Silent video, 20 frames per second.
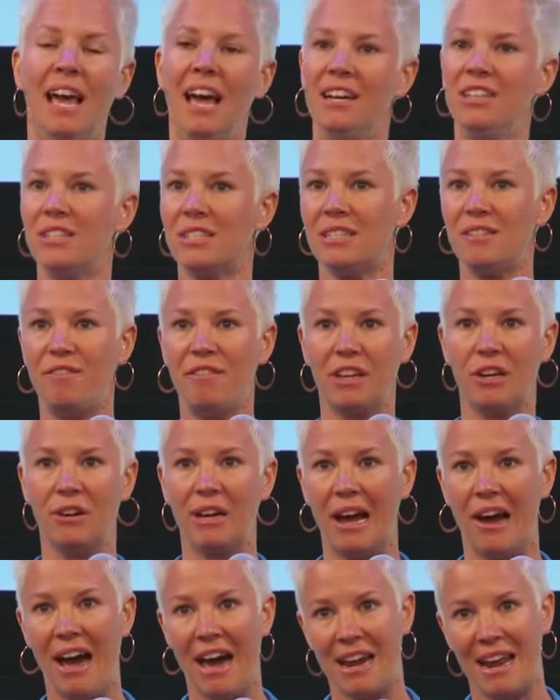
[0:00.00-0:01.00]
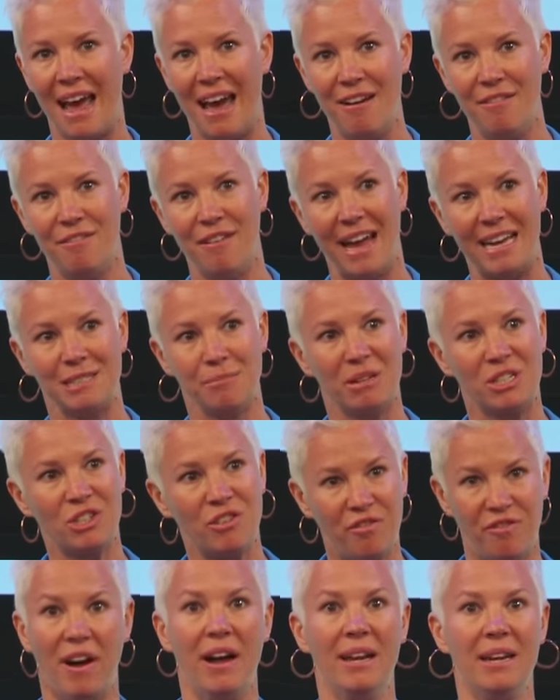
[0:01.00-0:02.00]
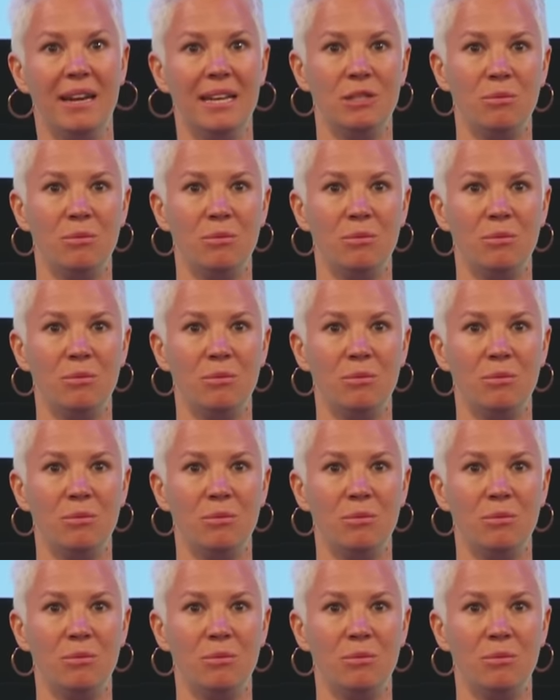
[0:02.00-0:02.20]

and just figuring out how to have as much fun